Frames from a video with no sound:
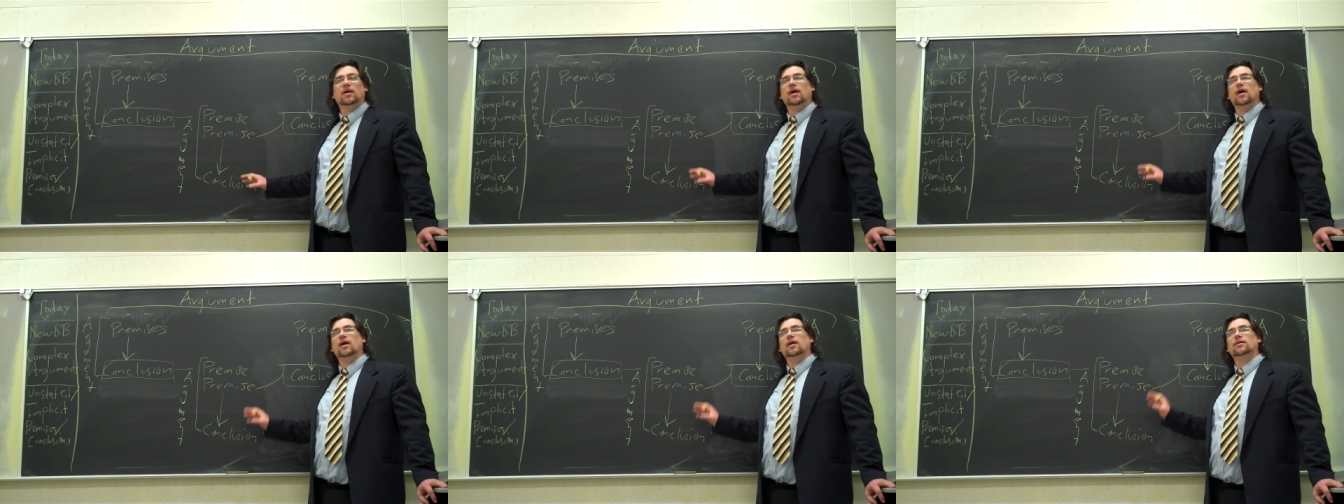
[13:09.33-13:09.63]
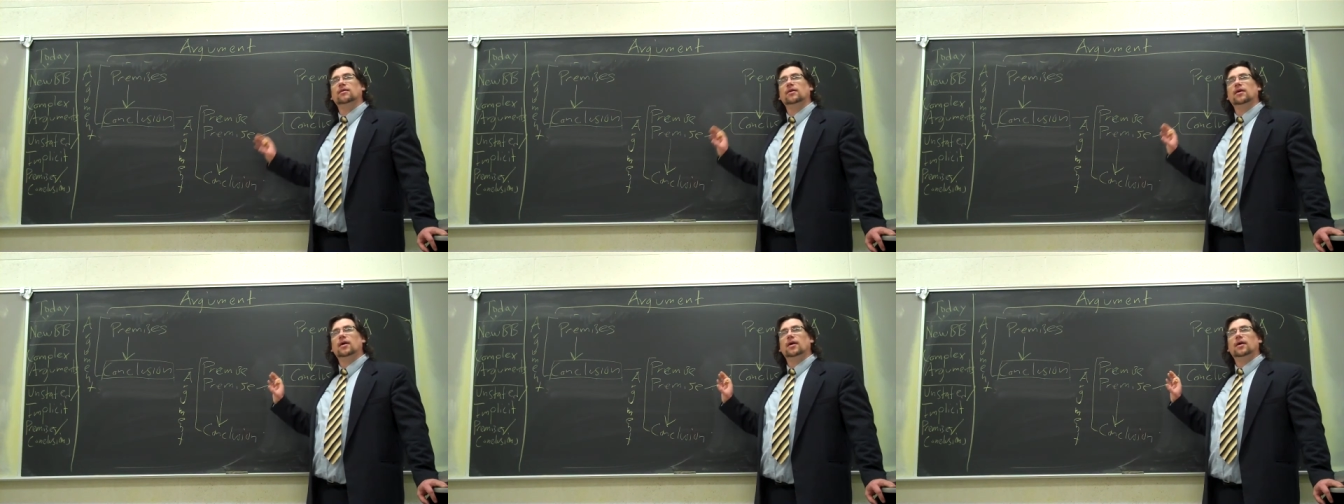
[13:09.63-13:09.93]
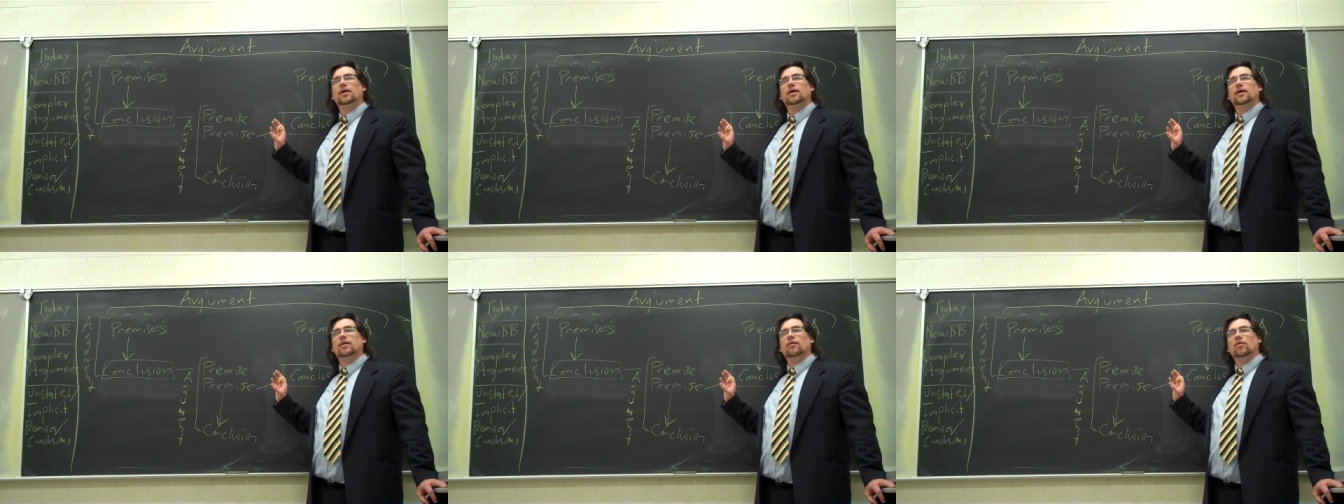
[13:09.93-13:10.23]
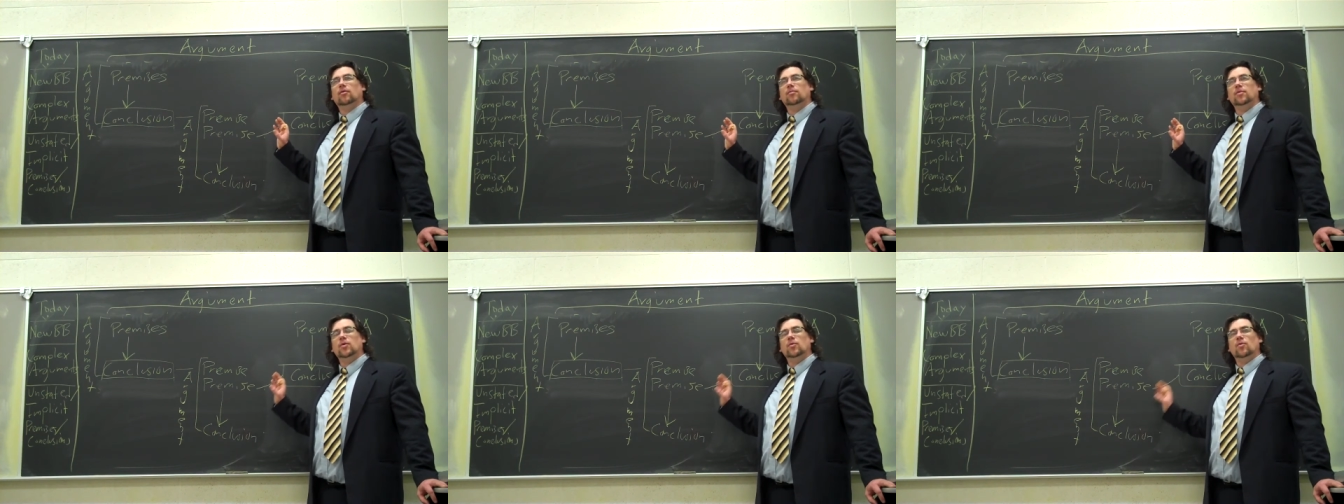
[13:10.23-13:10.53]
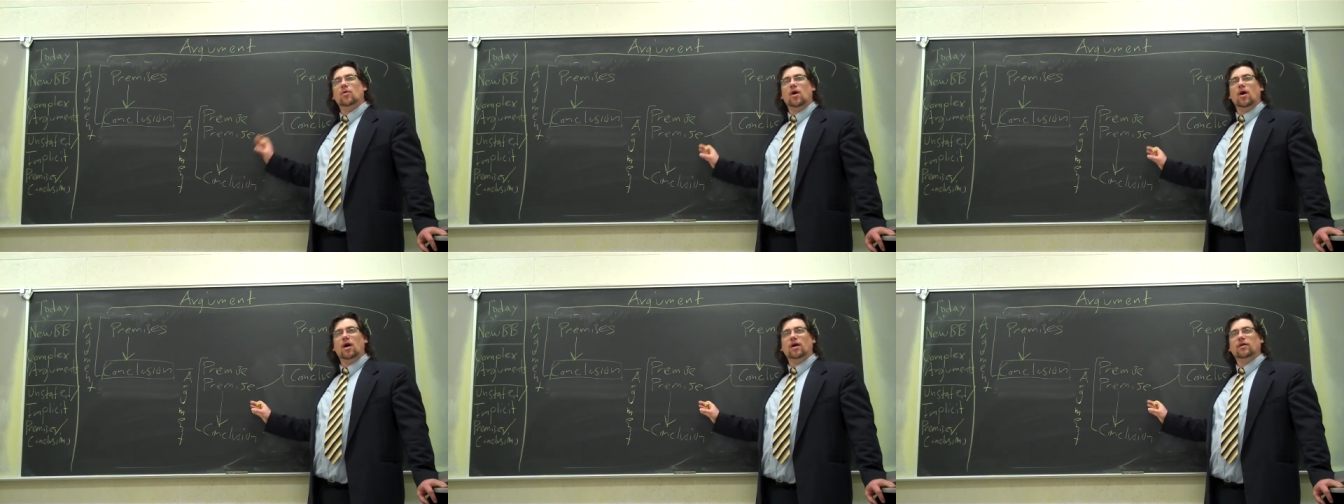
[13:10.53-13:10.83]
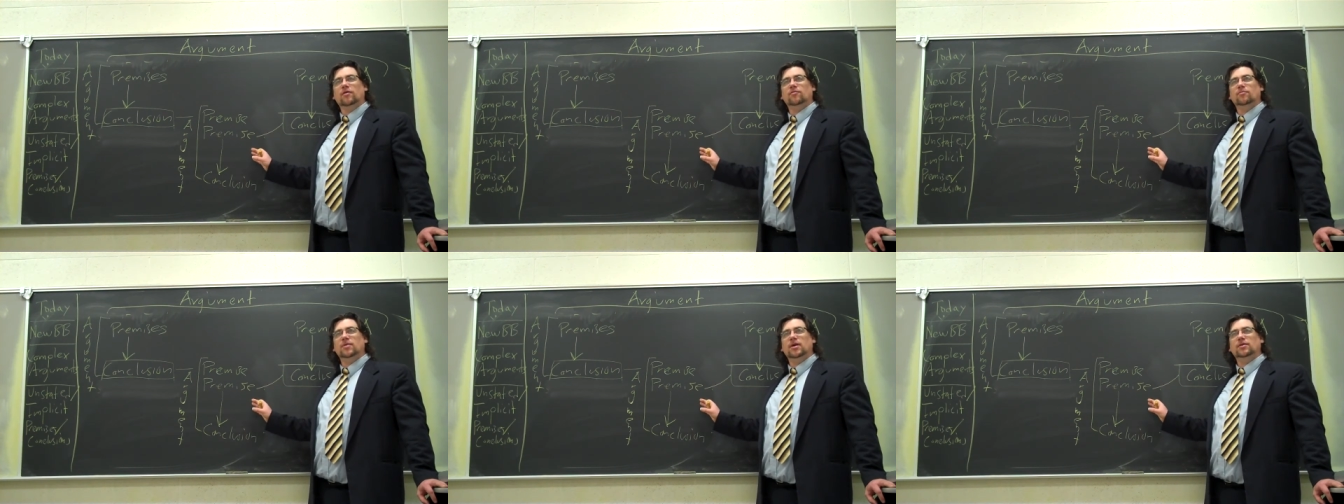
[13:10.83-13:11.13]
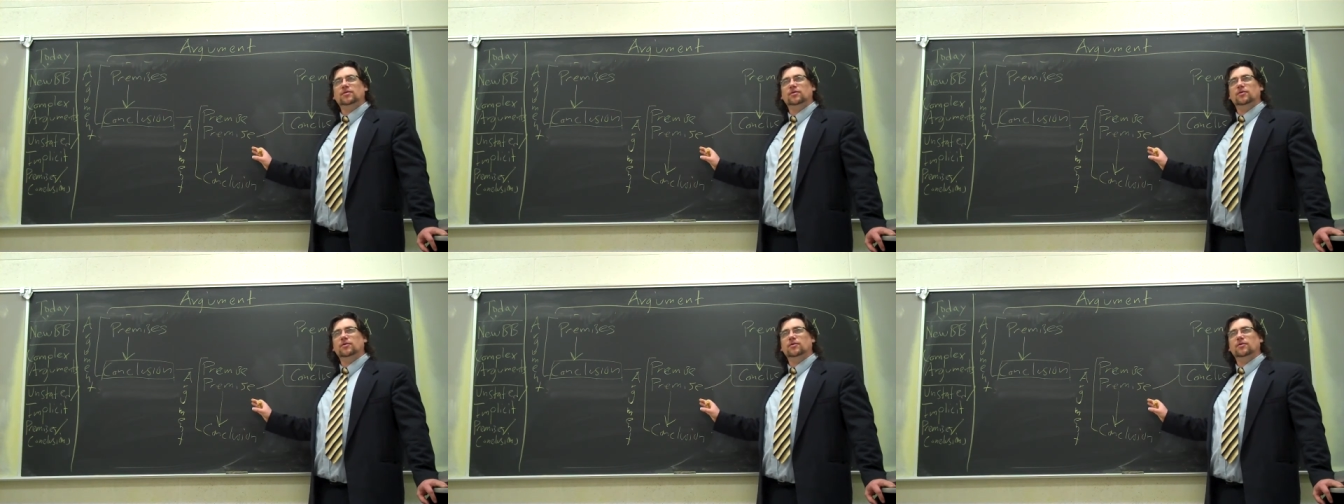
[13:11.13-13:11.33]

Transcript: and it would be wrong of me to